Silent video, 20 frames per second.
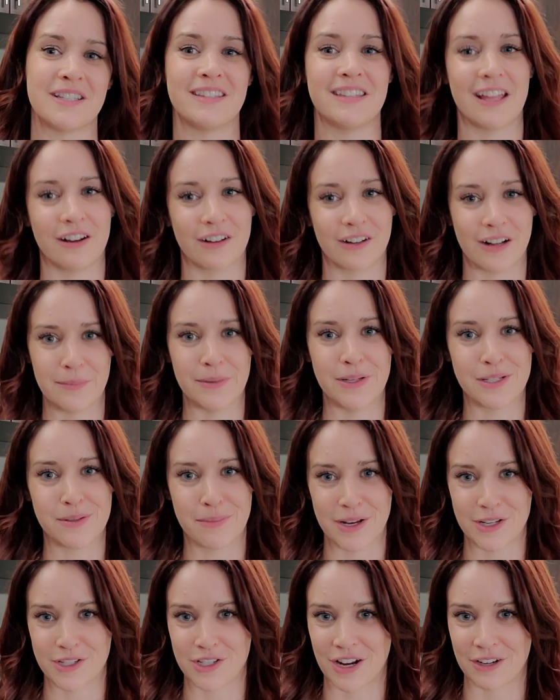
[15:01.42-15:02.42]
that are coming to
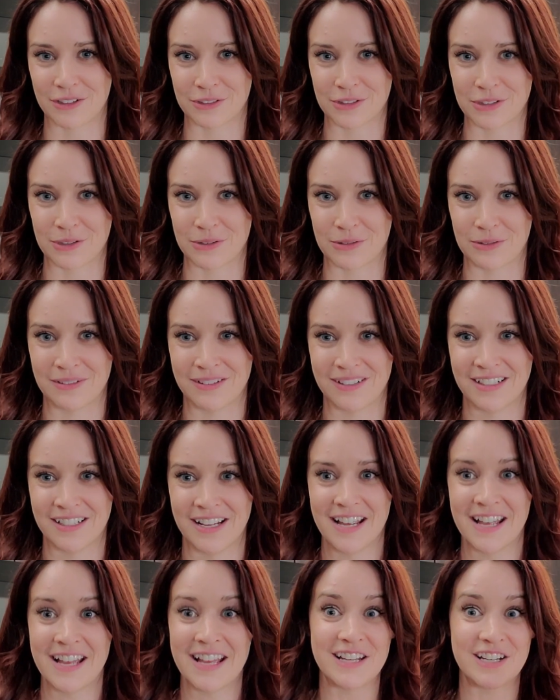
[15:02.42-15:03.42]
my channel soon.
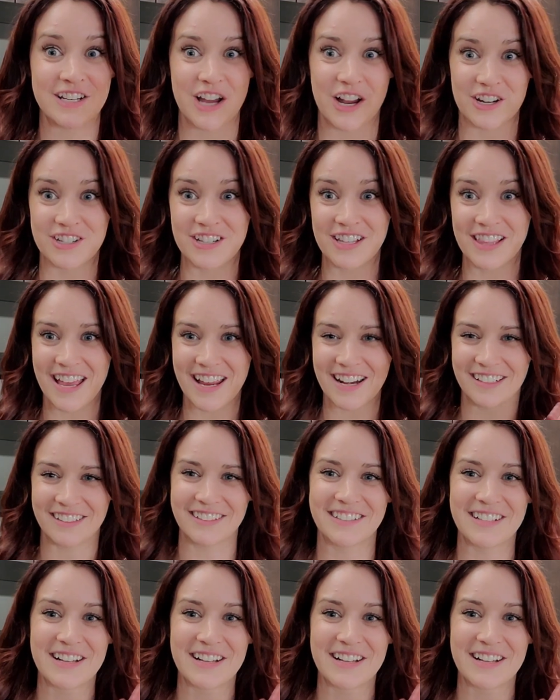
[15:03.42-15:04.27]
Talk to you later.